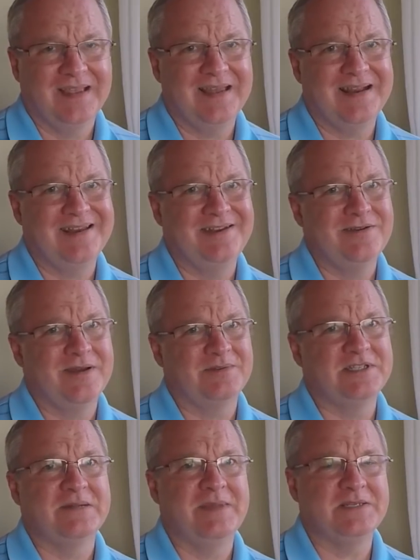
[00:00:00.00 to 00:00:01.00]
And I knew I
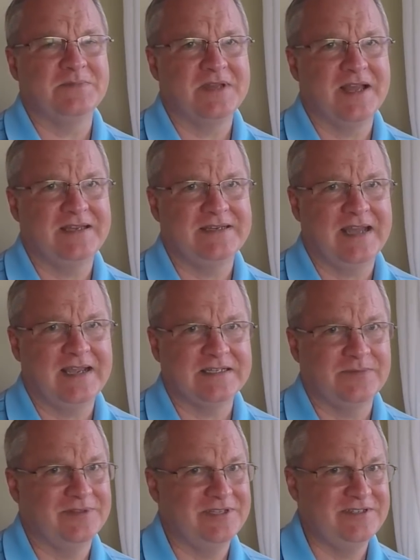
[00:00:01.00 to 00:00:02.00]
was going to make some contacts,
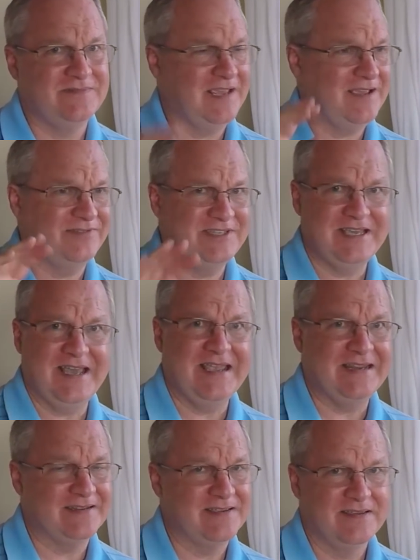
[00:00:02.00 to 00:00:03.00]
and with
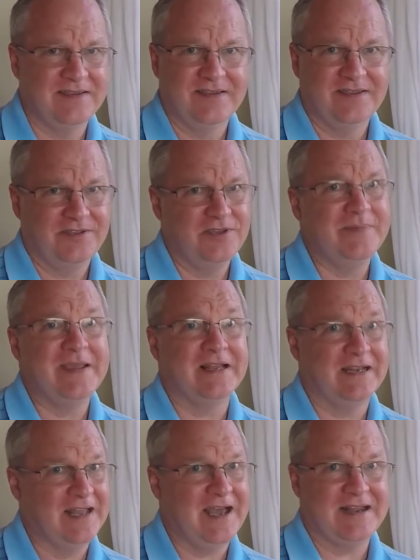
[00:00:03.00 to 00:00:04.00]
FT8 you can make a
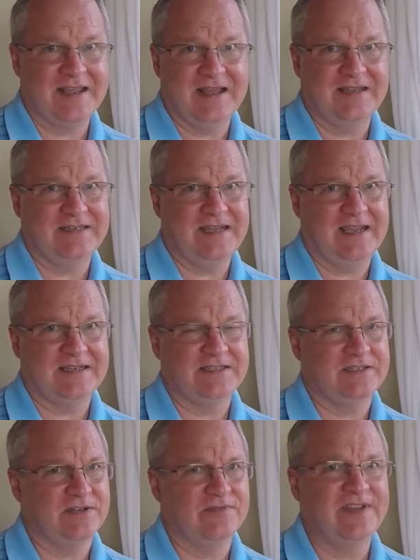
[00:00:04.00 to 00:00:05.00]
lot of contacts.
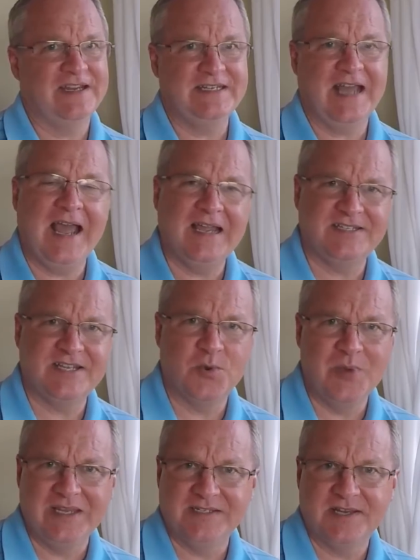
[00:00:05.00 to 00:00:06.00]
It's a fantastic
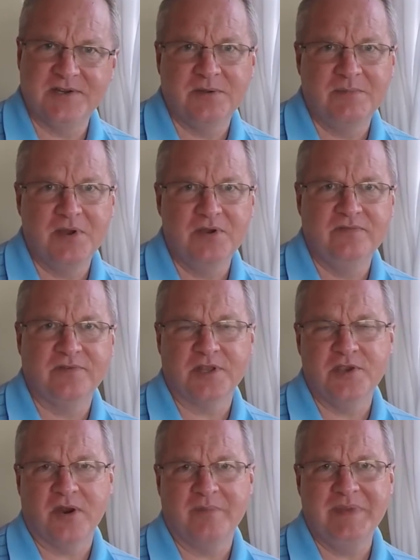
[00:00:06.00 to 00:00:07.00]
weak signal mode for
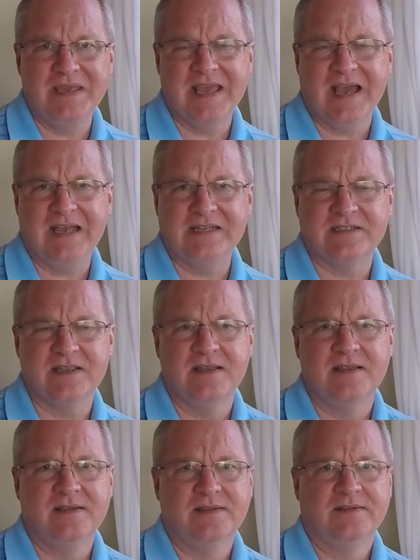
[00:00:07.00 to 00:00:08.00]
QRP guys,
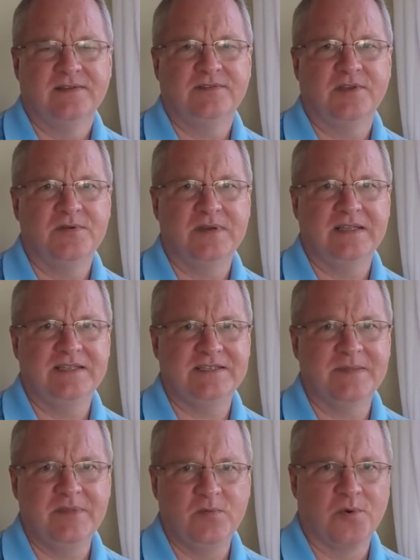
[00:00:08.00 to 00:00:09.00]
so it's
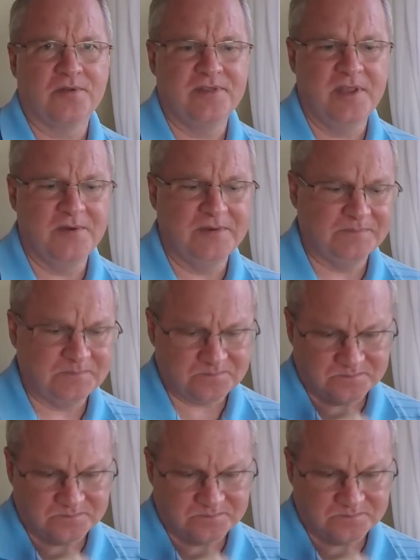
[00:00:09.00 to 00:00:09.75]
something worth knowing.